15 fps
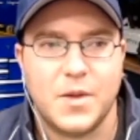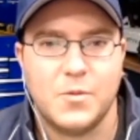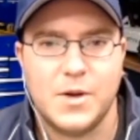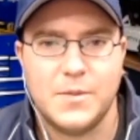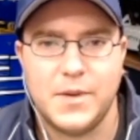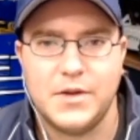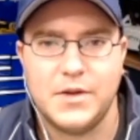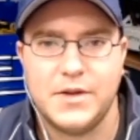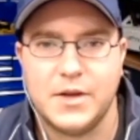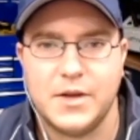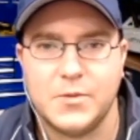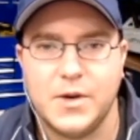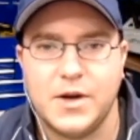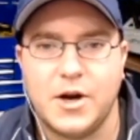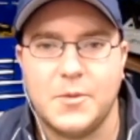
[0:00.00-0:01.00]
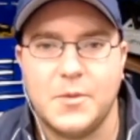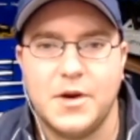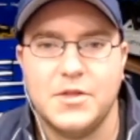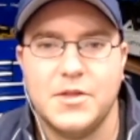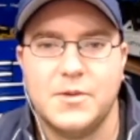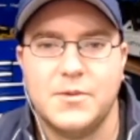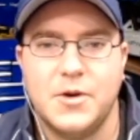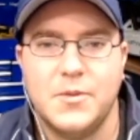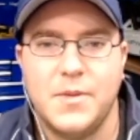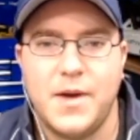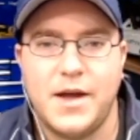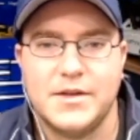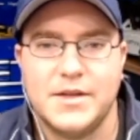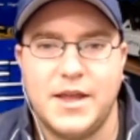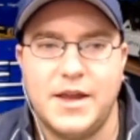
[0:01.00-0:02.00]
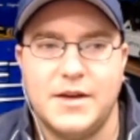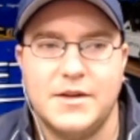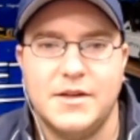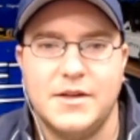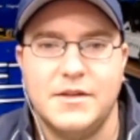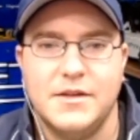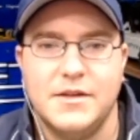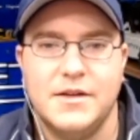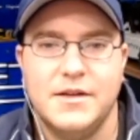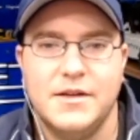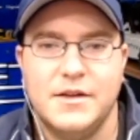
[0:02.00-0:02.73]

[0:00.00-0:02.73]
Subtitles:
rebuilding and rearmoring their robot to handle